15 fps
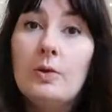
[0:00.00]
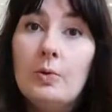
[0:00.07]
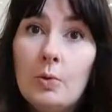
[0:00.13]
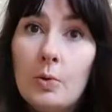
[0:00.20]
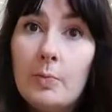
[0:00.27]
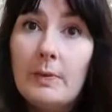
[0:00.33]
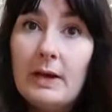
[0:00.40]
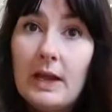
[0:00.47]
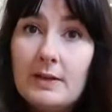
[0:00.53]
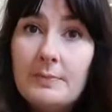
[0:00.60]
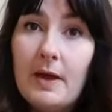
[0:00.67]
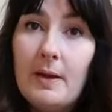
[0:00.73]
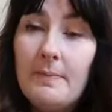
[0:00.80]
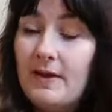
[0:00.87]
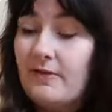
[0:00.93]
Normally I'd
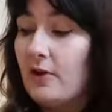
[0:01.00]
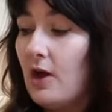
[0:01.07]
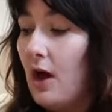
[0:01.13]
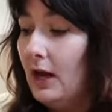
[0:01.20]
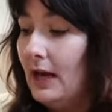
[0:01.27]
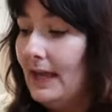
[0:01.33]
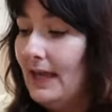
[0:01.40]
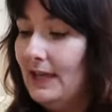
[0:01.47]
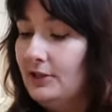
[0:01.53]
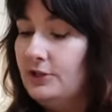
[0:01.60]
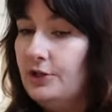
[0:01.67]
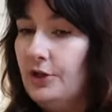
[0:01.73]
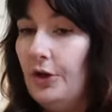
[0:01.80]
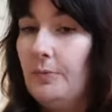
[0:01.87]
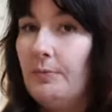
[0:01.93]
put a bit of garlic in
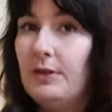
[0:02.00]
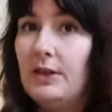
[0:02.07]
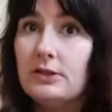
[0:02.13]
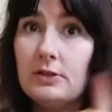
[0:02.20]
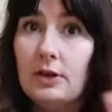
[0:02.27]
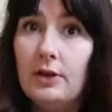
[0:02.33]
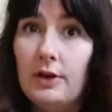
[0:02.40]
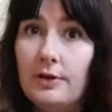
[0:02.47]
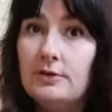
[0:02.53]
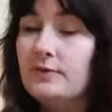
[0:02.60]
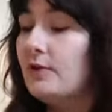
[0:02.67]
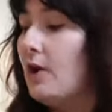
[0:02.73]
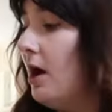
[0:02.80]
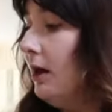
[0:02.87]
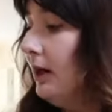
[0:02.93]
too, but there's loads
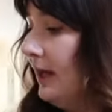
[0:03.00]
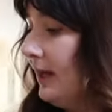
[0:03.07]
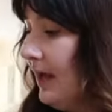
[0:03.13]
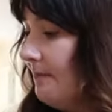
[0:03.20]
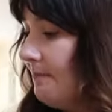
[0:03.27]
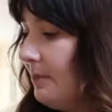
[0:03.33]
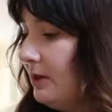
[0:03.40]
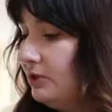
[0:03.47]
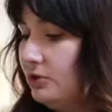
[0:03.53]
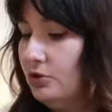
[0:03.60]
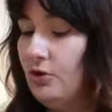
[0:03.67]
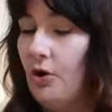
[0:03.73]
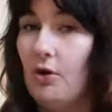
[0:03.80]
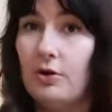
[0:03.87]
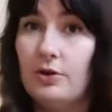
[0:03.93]
of garlic in my
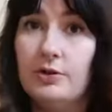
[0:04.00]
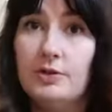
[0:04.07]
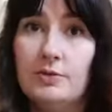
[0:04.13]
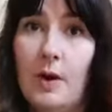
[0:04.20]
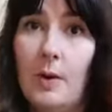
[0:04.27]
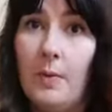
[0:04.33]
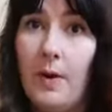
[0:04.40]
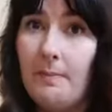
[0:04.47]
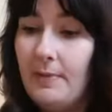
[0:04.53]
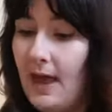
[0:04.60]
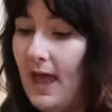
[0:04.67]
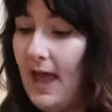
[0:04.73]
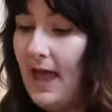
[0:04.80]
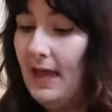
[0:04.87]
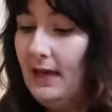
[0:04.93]
stock, so I won't
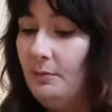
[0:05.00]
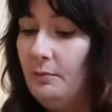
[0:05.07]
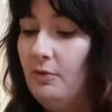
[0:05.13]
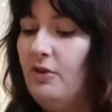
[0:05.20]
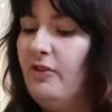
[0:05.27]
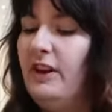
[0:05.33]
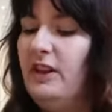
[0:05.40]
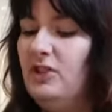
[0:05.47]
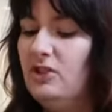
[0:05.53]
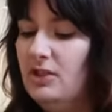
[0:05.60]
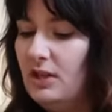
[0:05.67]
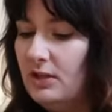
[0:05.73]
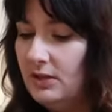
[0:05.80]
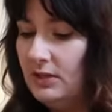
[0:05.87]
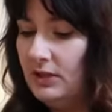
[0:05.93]
put any more in,
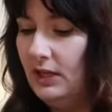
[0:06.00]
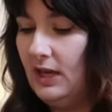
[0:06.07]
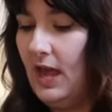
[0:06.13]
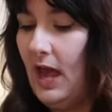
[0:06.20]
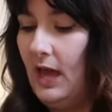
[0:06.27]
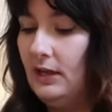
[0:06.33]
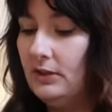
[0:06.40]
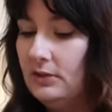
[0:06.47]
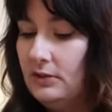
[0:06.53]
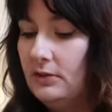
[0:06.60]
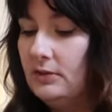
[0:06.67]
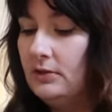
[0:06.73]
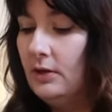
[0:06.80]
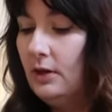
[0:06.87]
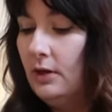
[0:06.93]
just in
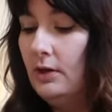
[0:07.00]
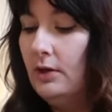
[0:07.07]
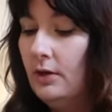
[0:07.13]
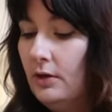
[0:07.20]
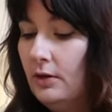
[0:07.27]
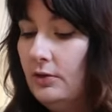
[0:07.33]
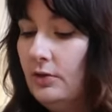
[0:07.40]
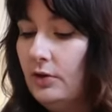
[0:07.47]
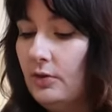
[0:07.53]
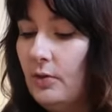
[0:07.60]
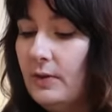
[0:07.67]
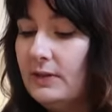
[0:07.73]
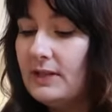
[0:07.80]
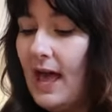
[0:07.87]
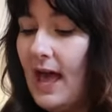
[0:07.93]
case. You can
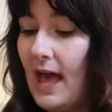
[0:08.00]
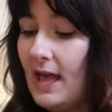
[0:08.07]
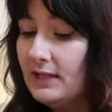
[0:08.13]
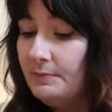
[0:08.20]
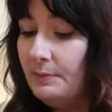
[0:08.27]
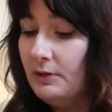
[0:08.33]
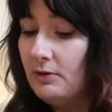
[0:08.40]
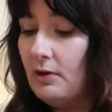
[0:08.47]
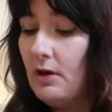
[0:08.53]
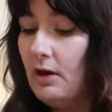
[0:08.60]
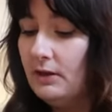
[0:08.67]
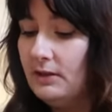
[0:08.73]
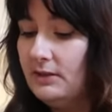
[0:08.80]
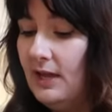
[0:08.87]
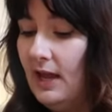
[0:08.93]
always add, but you
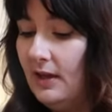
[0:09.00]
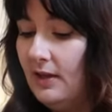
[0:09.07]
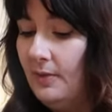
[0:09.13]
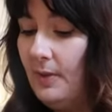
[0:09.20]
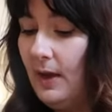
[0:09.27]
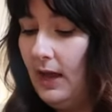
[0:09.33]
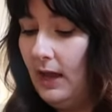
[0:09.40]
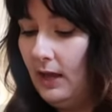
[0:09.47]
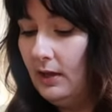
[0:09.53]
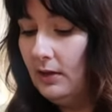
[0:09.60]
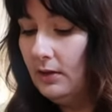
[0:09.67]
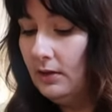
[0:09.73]
can't take away.